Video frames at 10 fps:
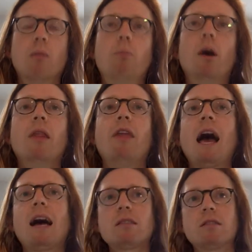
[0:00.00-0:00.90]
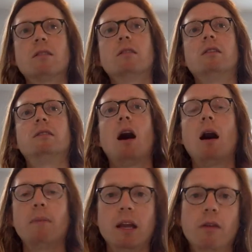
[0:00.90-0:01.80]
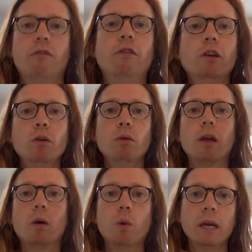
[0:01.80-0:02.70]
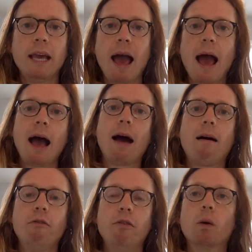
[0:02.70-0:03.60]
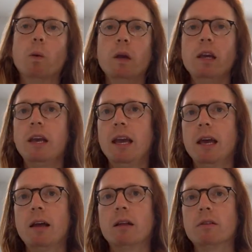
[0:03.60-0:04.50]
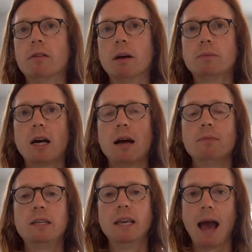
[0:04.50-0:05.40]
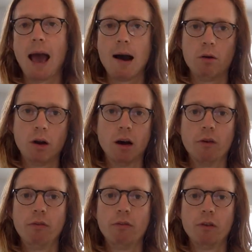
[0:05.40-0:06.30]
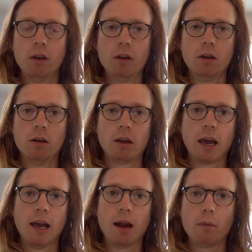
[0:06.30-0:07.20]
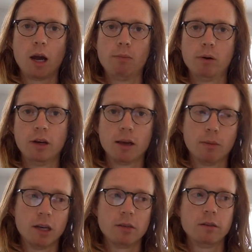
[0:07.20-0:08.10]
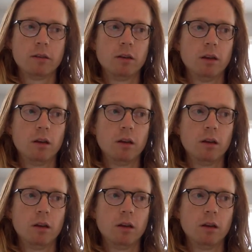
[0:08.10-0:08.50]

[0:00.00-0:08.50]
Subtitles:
But that's the dominant view that we have that we can't sometimes get out of. Okay, and I'm not a polygamist.